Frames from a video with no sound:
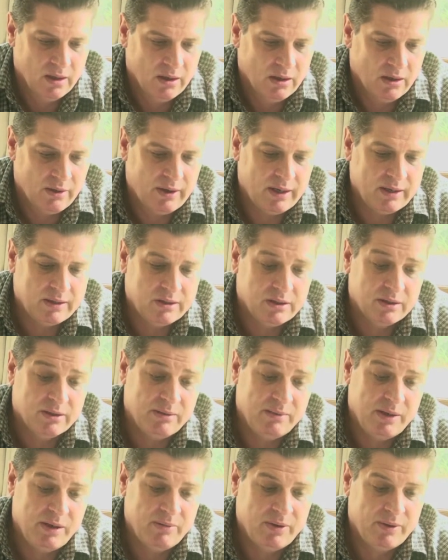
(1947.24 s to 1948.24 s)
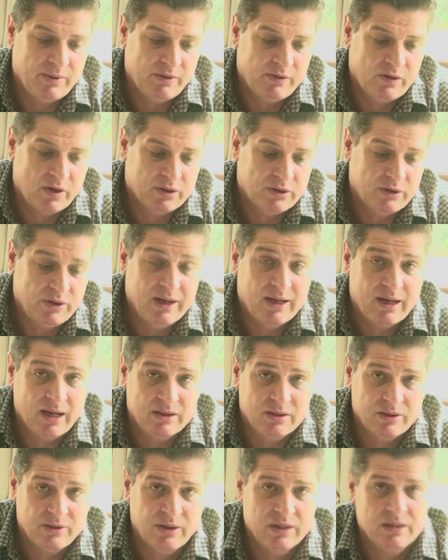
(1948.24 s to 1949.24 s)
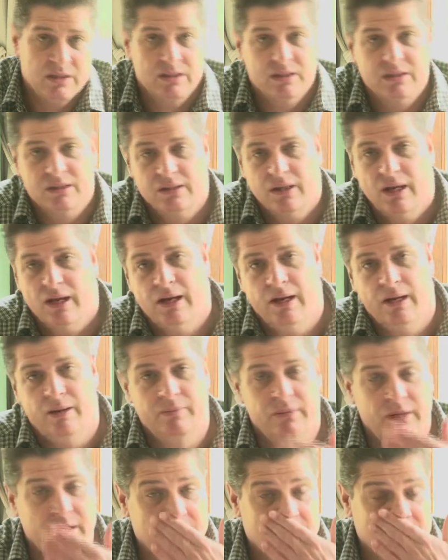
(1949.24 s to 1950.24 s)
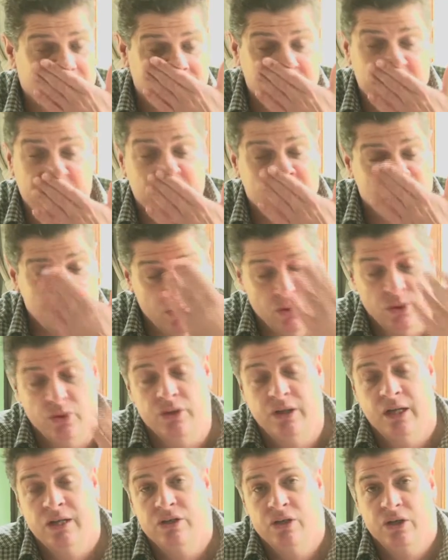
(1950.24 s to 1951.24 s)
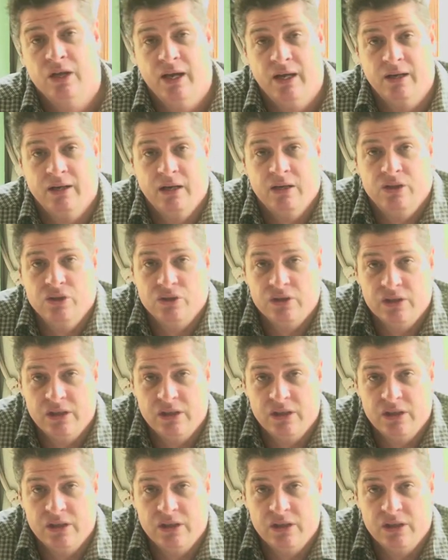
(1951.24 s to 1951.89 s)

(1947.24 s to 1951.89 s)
All right, you remember we've got 3 categories that you need to, or that you can get your